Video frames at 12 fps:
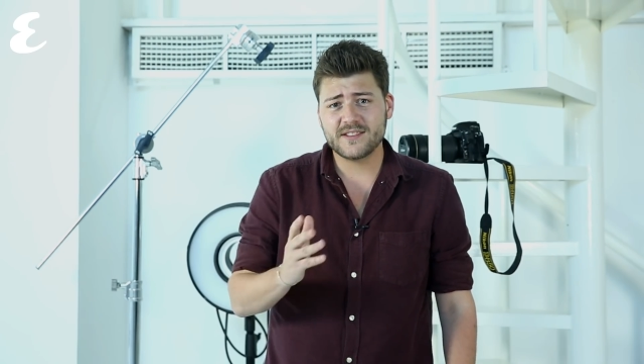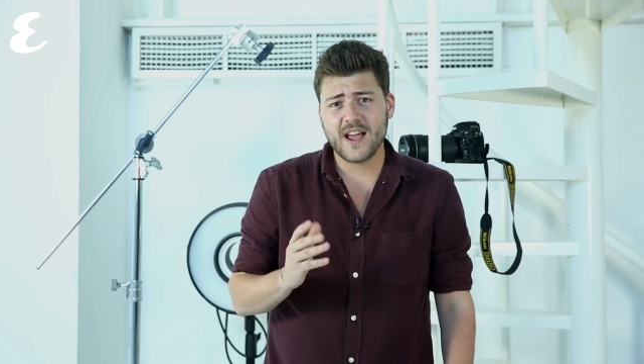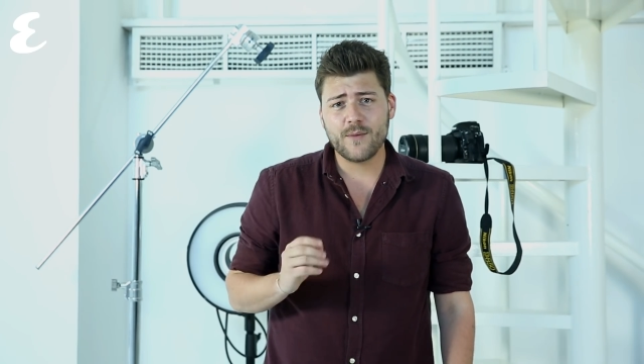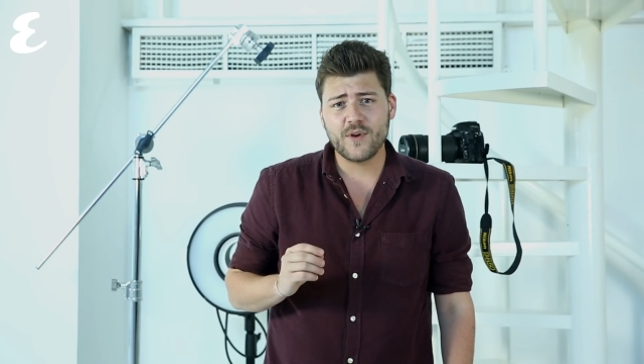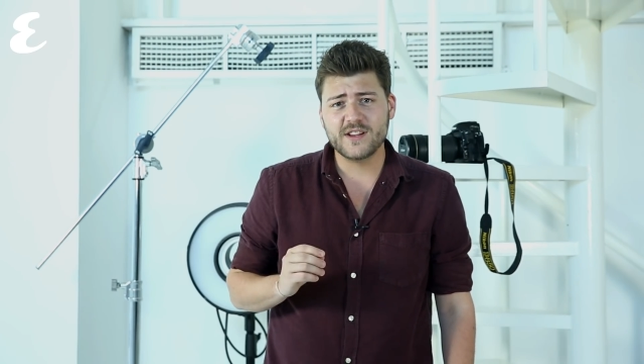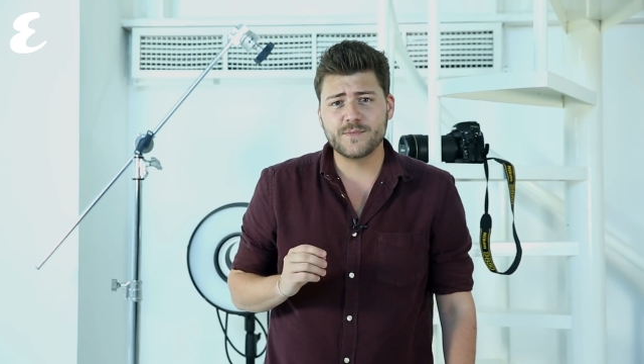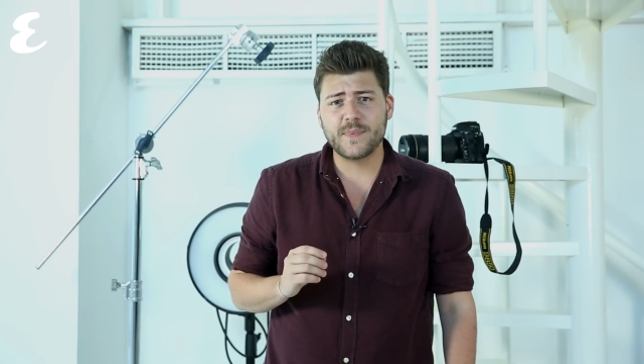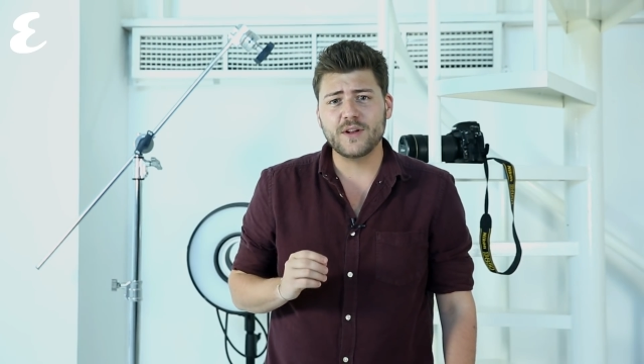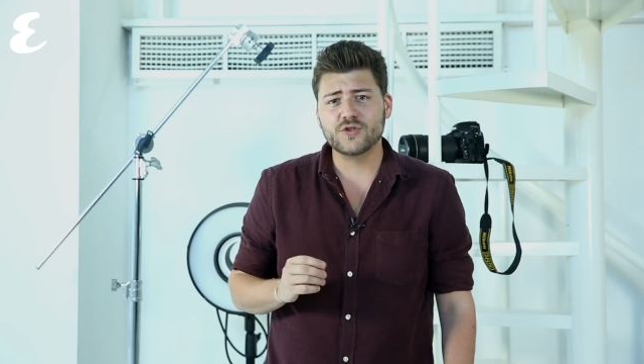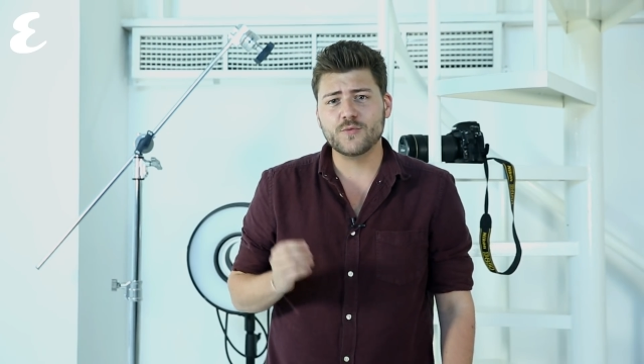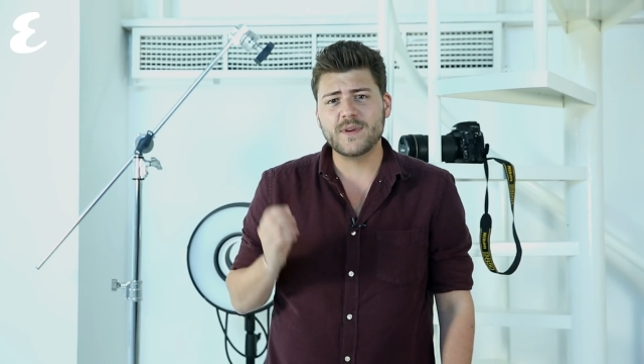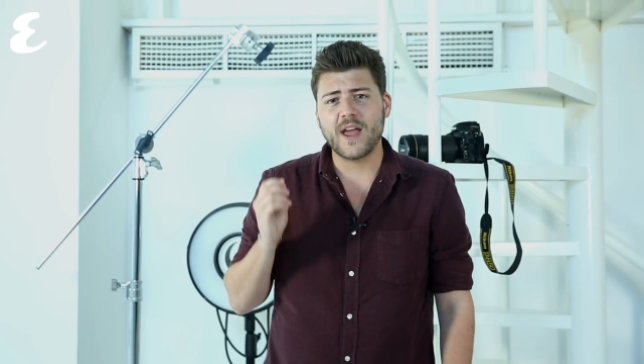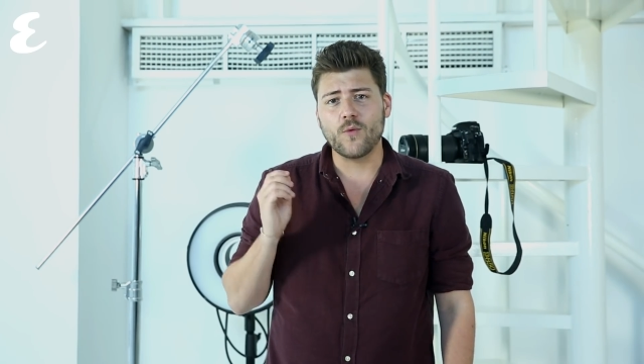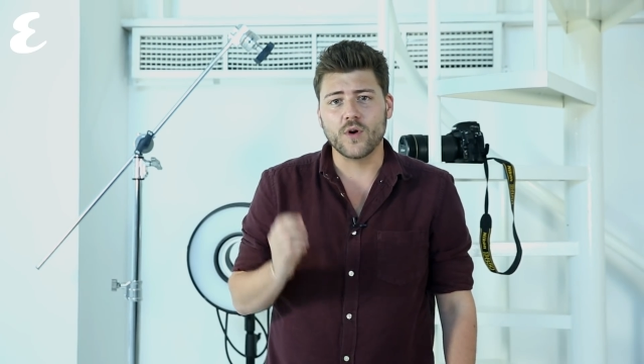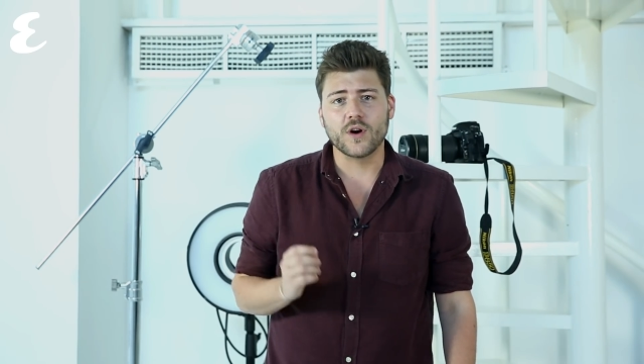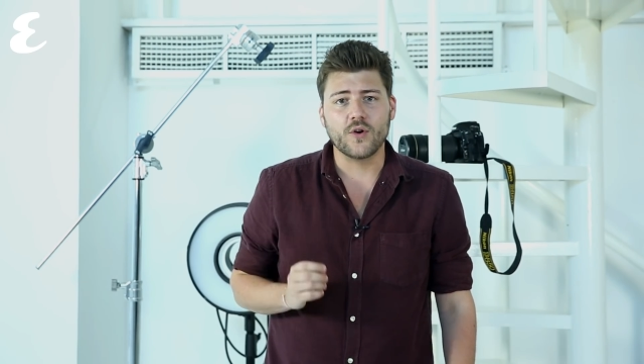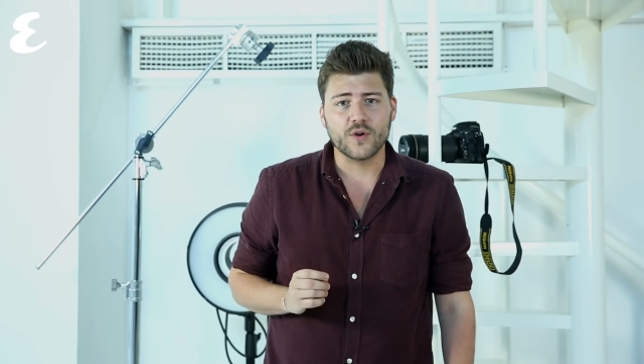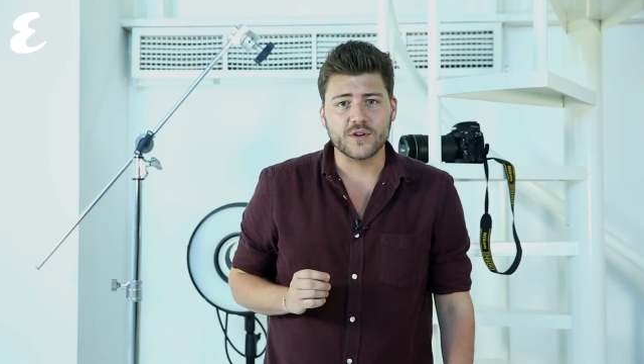camera is built to be a
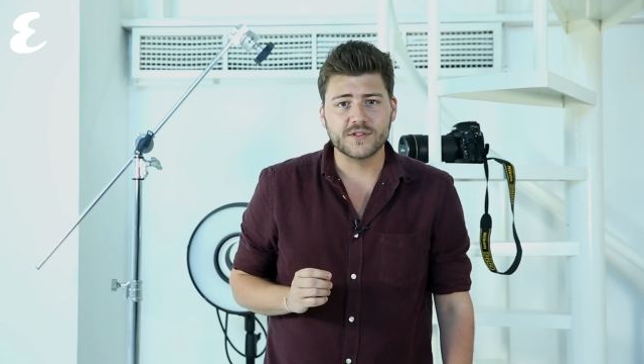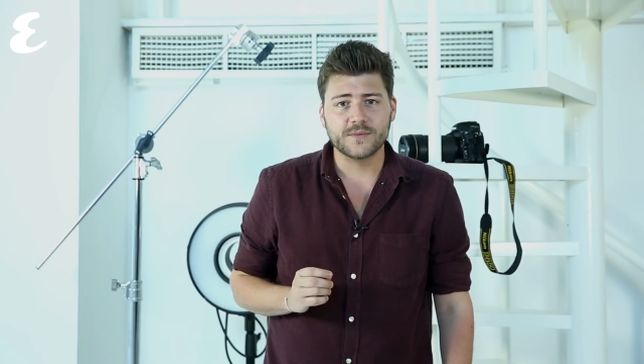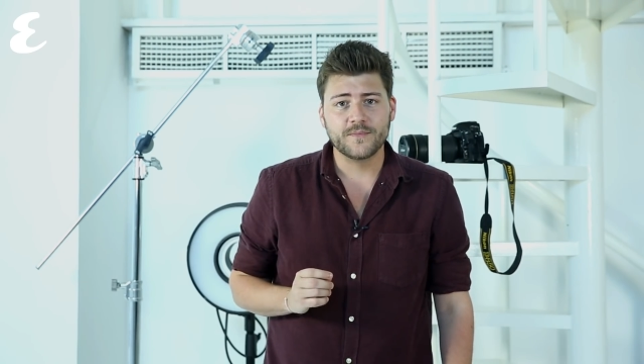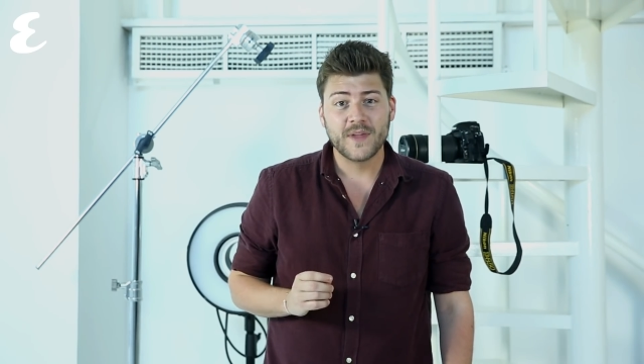workhorse.